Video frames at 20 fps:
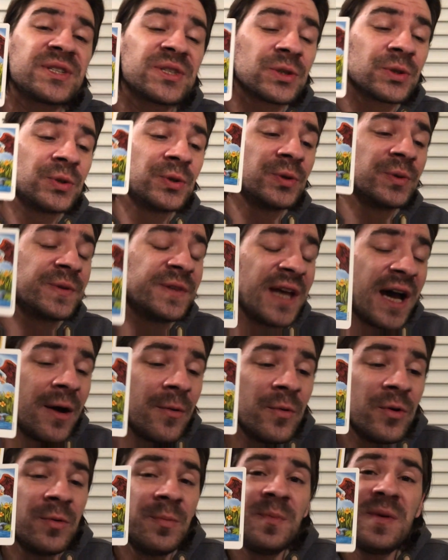So
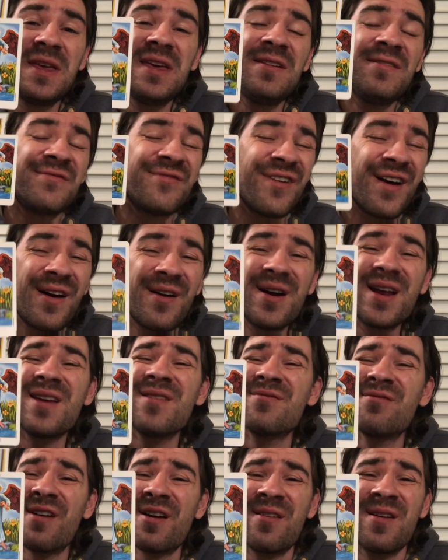that will be very,
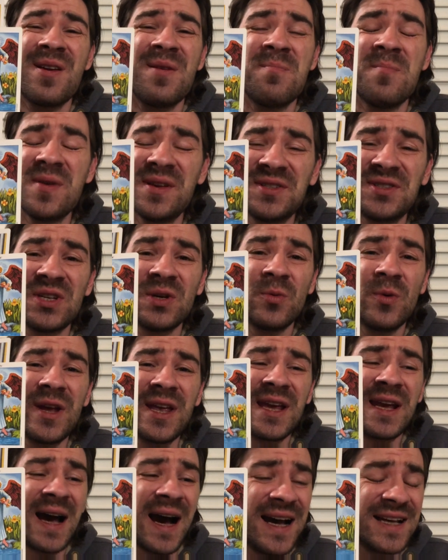very busy
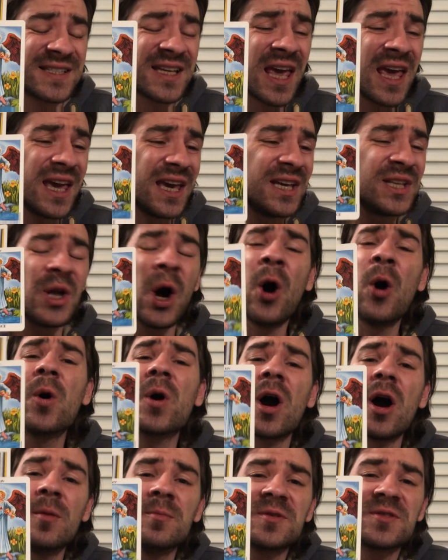week, guys. It all
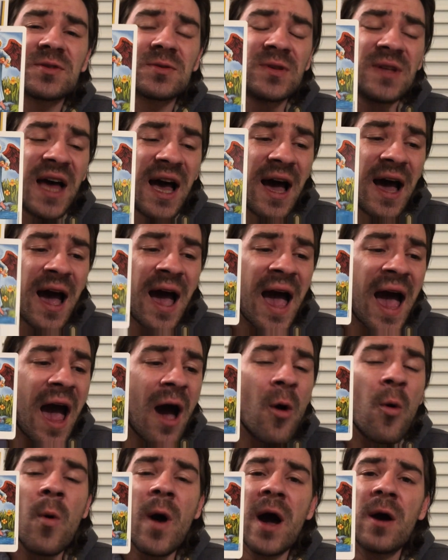comes to that,
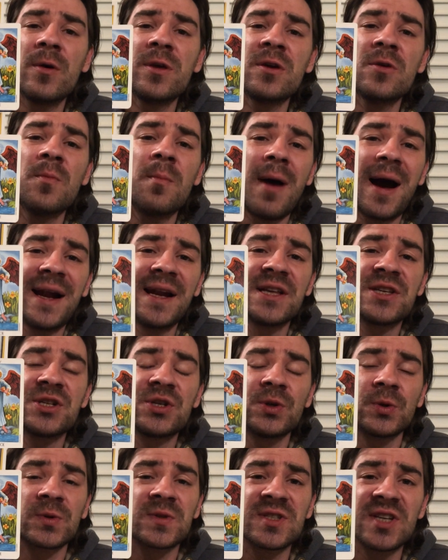how well you
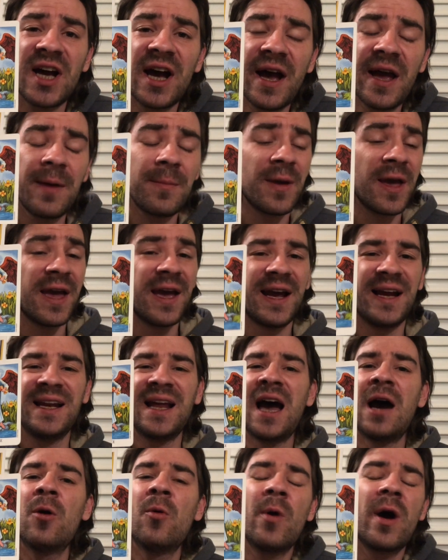manage your time and
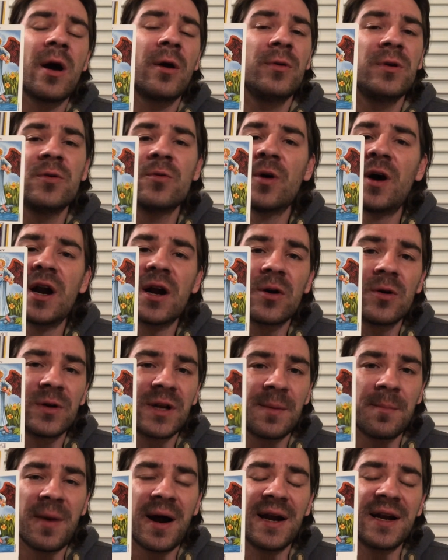how well you are going
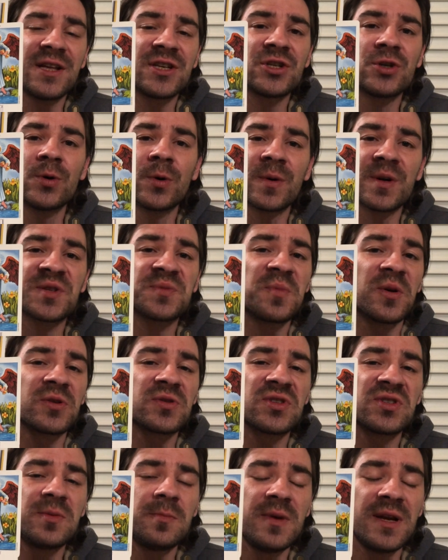to manage your
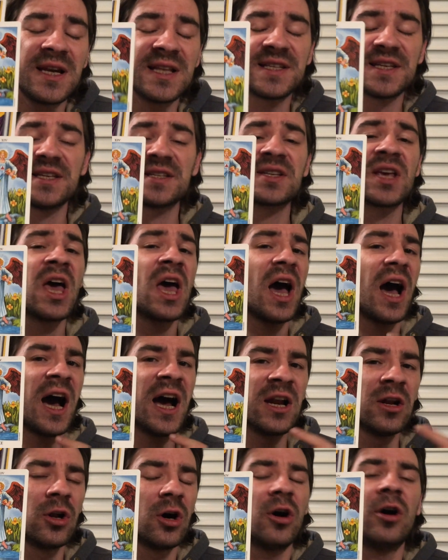responsibilities.
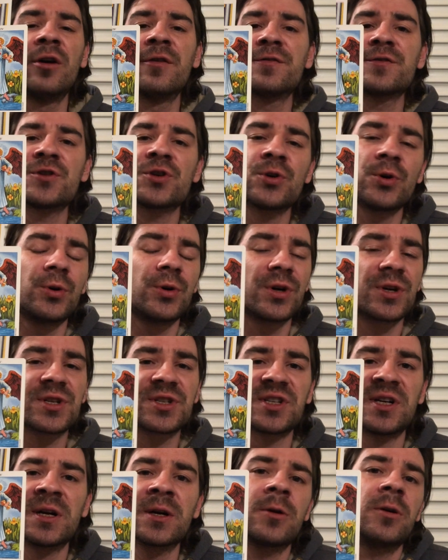A lot of
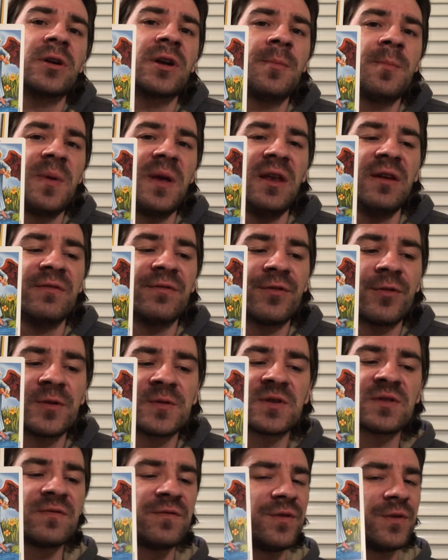chores are going to be in
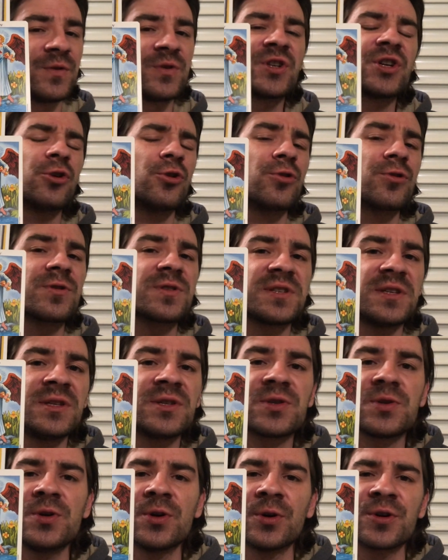front of you, chores
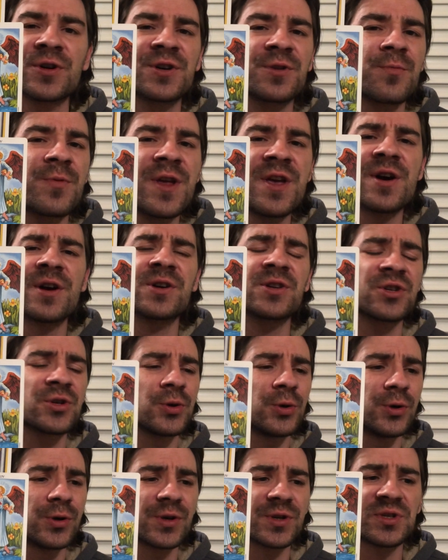into your career,
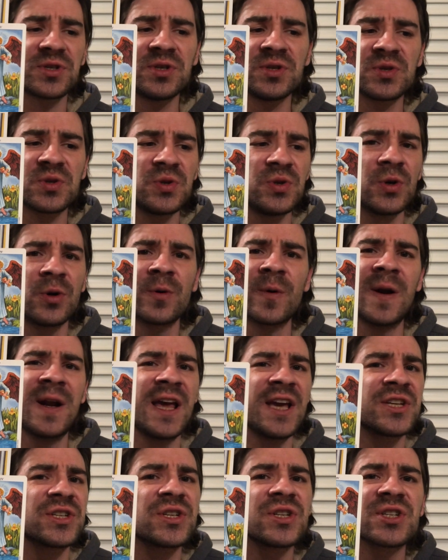chores into your
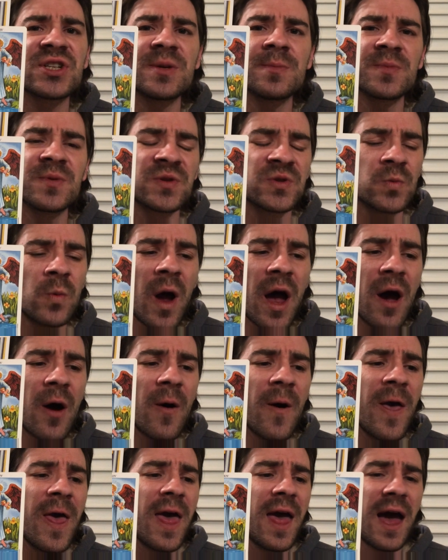relationship as well.